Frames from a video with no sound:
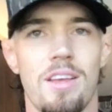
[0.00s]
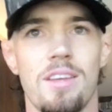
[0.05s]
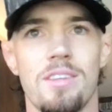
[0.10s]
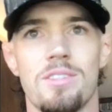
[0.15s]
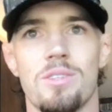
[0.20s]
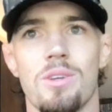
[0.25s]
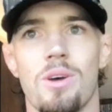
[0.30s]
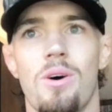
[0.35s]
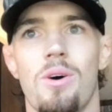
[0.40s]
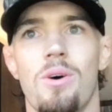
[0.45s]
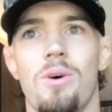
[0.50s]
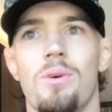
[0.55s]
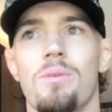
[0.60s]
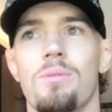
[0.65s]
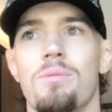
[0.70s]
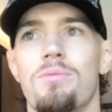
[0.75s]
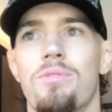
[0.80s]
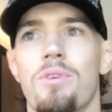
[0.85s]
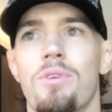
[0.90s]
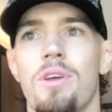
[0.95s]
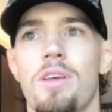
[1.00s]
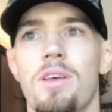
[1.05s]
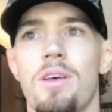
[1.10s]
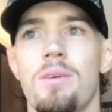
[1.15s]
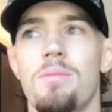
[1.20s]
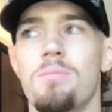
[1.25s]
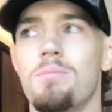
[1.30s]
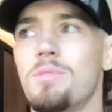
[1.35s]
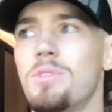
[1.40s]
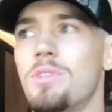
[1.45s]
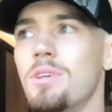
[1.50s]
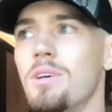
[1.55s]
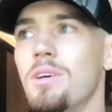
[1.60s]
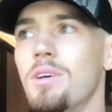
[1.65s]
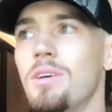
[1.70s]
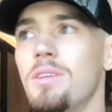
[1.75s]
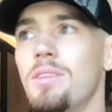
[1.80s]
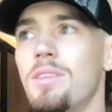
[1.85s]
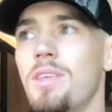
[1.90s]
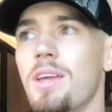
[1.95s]
So for him
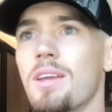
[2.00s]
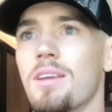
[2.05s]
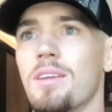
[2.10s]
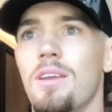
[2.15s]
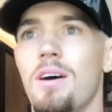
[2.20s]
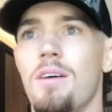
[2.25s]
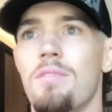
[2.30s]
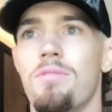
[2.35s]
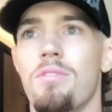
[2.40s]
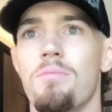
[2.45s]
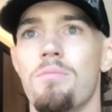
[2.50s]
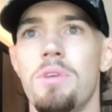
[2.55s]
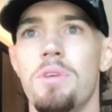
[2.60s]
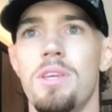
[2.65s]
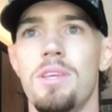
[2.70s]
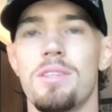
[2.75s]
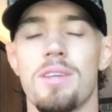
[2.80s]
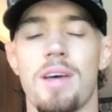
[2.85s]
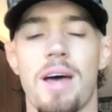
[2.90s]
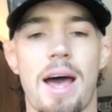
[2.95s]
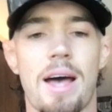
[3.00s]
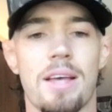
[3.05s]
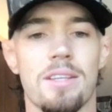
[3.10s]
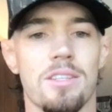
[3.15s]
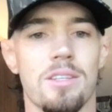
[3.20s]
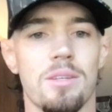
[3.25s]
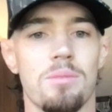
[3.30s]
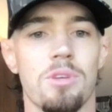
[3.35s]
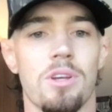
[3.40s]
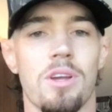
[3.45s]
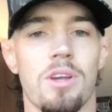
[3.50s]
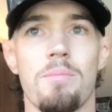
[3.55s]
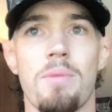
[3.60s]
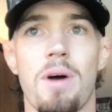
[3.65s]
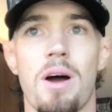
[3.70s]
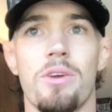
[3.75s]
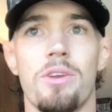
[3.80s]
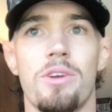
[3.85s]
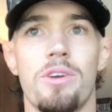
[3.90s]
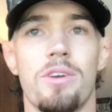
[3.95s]
to think enough of me to ask him to come
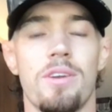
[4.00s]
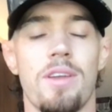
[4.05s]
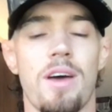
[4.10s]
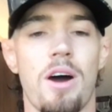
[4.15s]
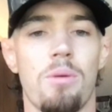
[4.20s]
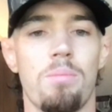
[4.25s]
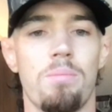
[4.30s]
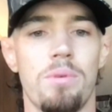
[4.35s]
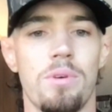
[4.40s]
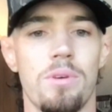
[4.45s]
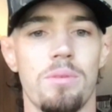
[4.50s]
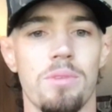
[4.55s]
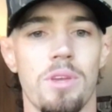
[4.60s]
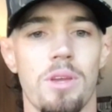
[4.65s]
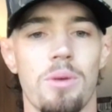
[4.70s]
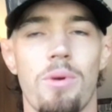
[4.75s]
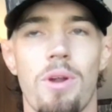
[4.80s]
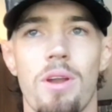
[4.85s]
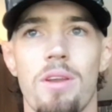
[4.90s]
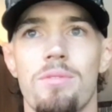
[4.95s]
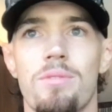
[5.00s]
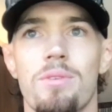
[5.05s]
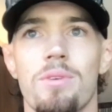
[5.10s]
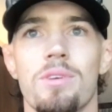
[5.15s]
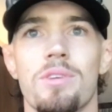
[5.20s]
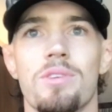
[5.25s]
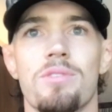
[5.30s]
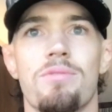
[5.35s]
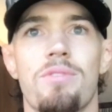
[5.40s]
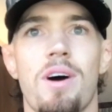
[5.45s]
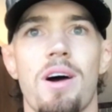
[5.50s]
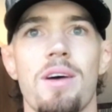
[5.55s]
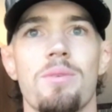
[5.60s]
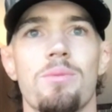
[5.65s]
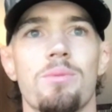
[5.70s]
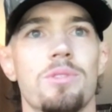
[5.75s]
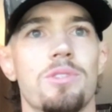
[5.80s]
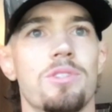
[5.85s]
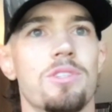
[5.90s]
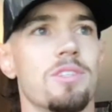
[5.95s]
out here and help him get ready for this
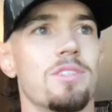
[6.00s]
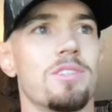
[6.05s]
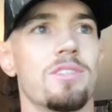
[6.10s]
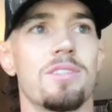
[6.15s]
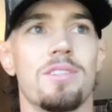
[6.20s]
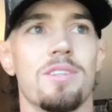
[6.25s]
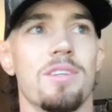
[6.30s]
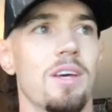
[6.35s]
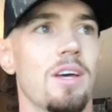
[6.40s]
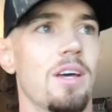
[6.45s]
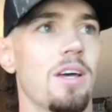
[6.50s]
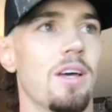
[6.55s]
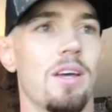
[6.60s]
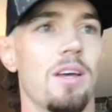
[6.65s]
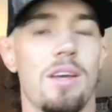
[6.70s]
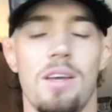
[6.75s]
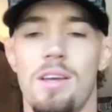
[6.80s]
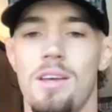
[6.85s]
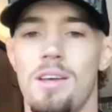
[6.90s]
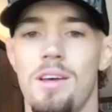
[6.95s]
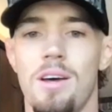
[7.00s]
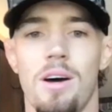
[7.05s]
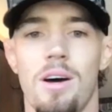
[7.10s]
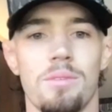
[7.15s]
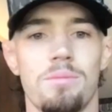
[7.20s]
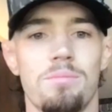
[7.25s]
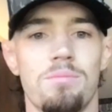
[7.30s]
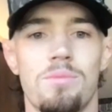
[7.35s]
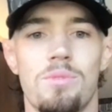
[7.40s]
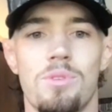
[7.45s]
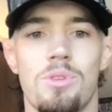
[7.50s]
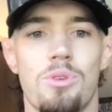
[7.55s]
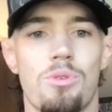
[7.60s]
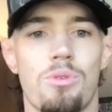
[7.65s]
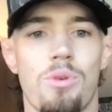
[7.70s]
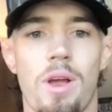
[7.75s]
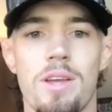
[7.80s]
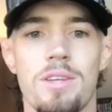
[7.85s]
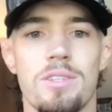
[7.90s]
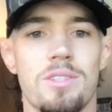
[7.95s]
fight was just a
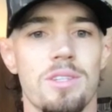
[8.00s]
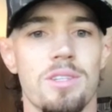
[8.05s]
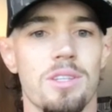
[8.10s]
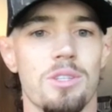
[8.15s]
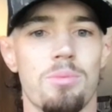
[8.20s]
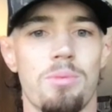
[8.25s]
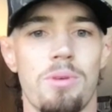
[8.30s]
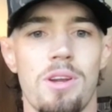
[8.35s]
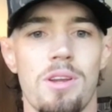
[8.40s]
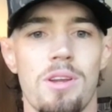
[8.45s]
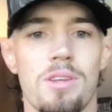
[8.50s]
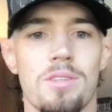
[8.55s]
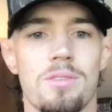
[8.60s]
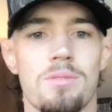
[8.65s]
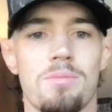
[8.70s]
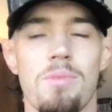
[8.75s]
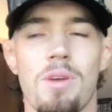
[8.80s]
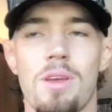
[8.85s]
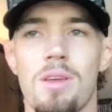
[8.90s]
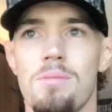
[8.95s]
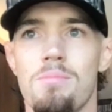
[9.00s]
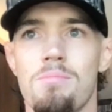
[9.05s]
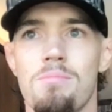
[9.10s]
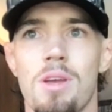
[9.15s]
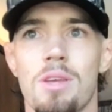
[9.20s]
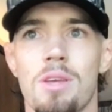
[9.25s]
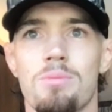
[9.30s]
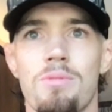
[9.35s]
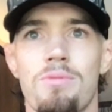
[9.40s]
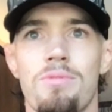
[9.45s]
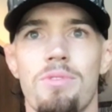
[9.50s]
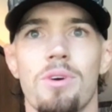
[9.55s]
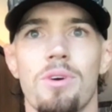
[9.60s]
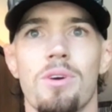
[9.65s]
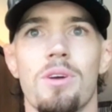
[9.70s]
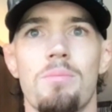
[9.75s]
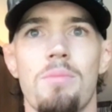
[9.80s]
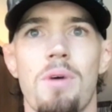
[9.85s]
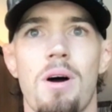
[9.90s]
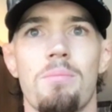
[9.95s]
crazy experience. Makes me feel
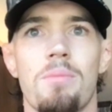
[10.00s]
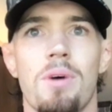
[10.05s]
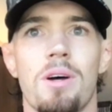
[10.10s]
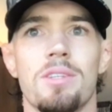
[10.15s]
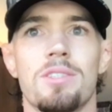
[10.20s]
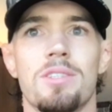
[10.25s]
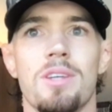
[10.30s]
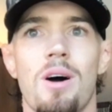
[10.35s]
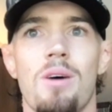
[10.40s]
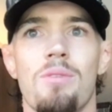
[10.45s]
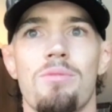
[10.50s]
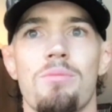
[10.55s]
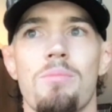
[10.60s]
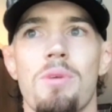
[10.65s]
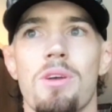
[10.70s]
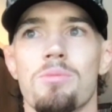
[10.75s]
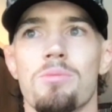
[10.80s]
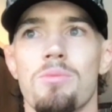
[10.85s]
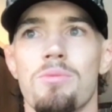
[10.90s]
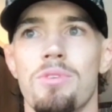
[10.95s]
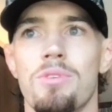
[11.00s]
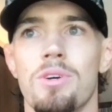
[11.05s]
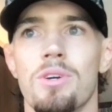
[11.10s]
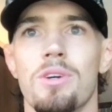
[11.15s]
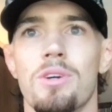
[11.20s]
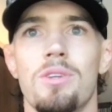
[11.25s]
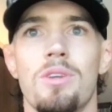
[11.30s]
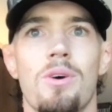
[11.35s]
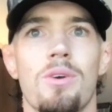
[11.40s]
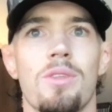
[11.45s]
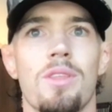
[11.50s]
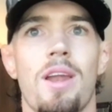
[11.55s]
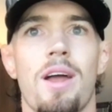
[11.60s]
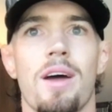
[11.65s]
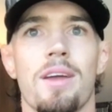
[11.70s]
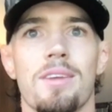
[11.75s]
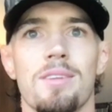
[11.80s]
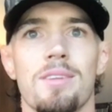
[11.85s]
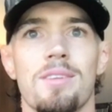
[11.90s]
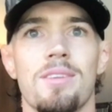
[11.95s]
good about myself and makes me feel good knowing that
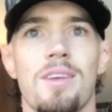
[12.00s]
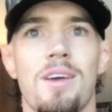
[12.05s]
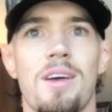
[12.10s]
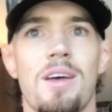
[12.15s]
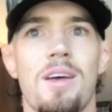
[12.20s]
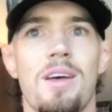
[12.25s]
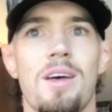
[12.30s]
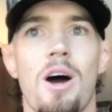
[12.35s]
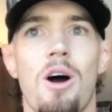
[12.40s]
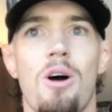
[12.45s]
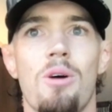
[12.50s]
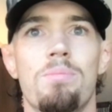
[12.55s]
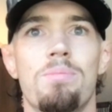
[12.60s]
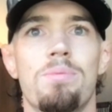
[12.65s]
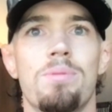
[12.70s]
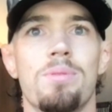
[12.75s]
I can help